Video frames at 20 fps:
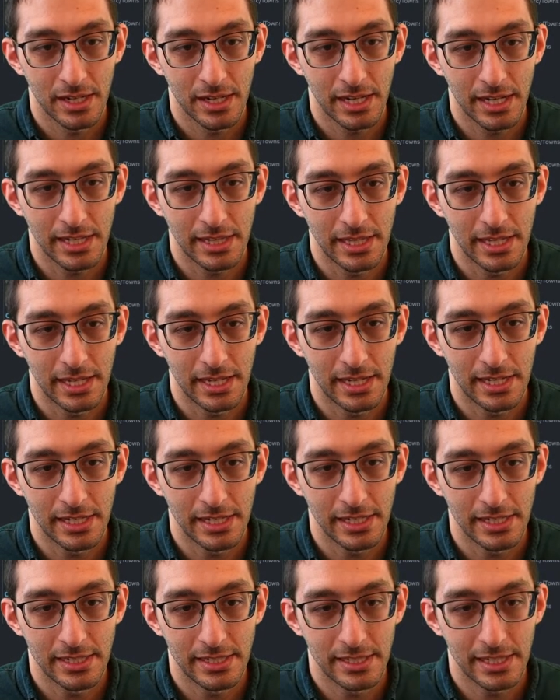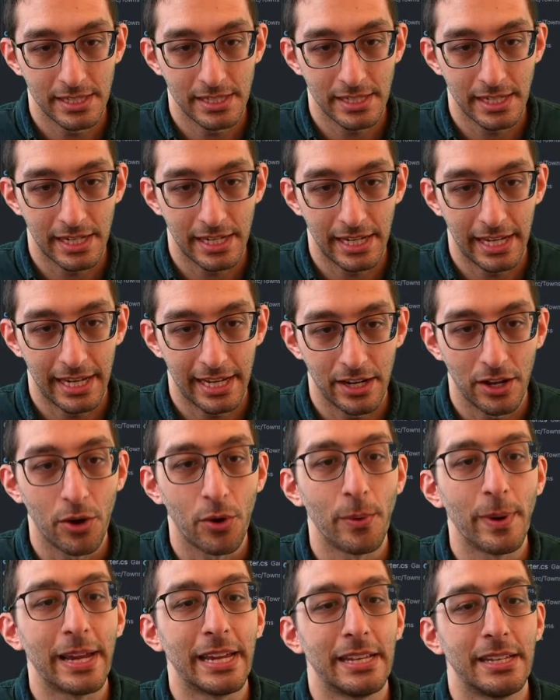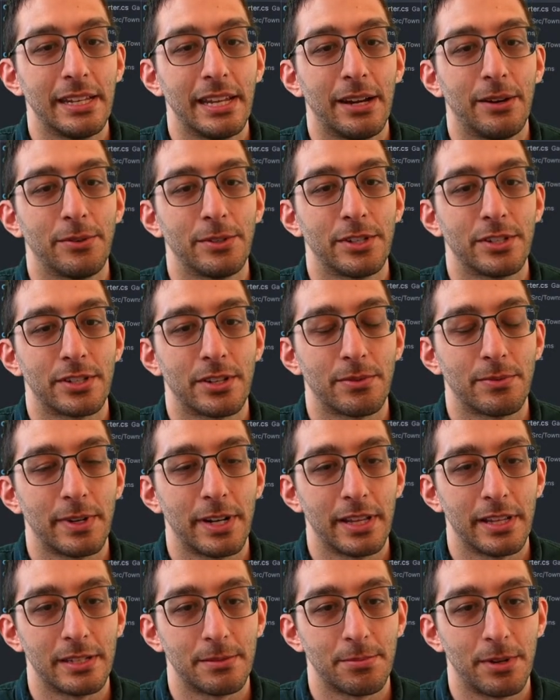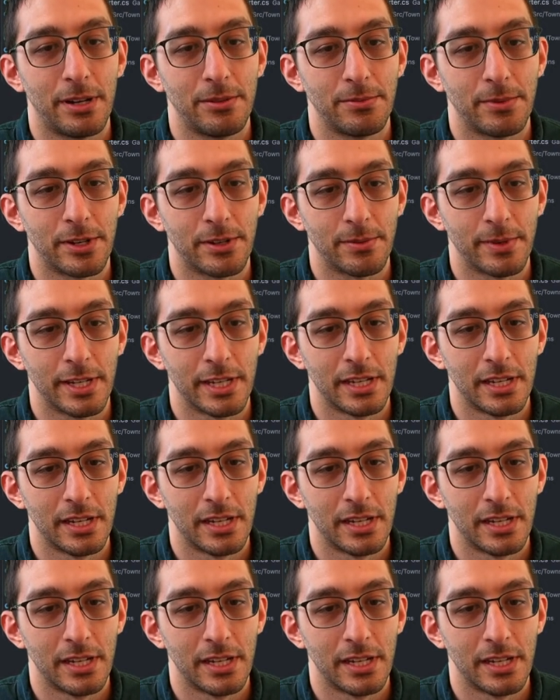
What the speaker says: and then ECS dot add. Oh wait, now we're just gonna run into this problem, aren't we?